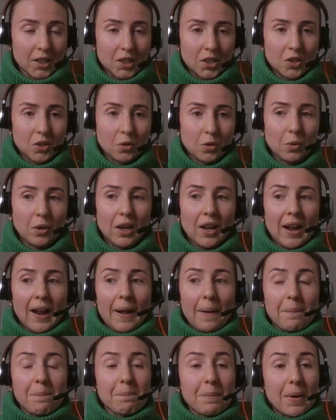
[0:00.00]
So
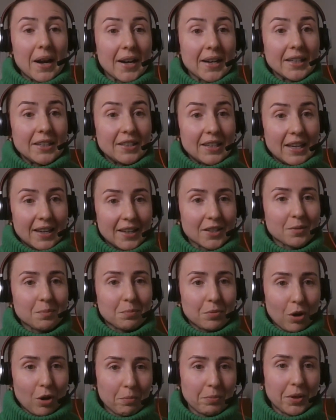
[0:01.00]
my next
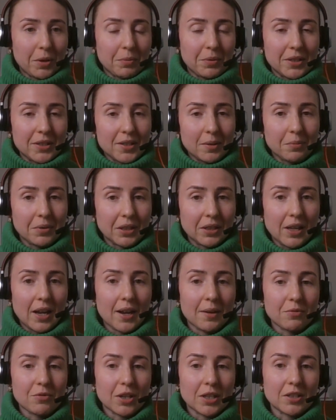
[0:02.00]
problem, and something that
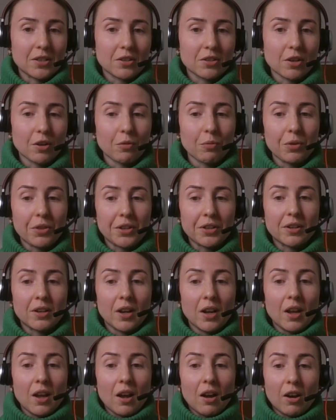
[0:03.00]
I'm trying to solve within
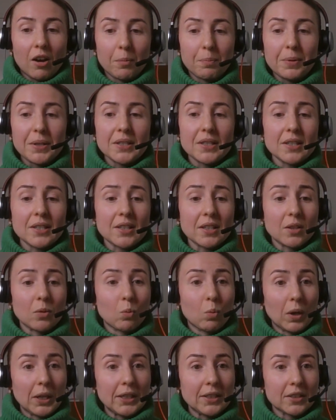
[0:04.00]
our business and the
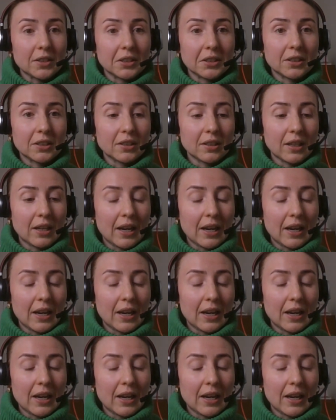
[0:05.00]
wider